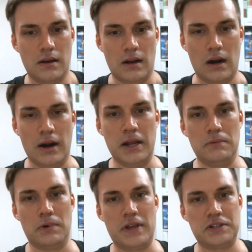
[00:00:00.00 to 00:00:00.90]
all
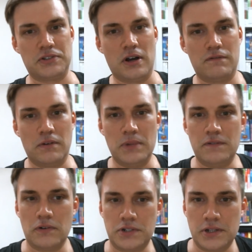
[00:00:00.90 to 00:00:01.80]
right, well, that's all for me
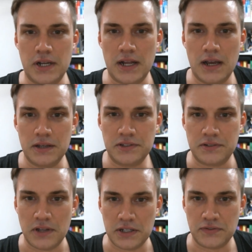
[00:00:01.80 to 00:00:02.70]
for today,
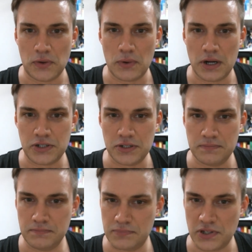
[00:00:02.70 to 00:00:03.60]
guys. Thanks for
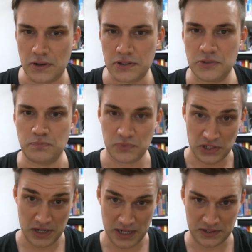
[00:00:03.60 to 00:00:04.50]
watching. As always,
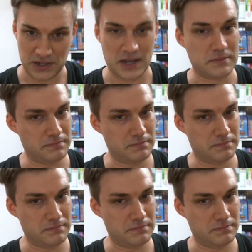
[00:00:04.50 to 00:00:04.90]
see you next time.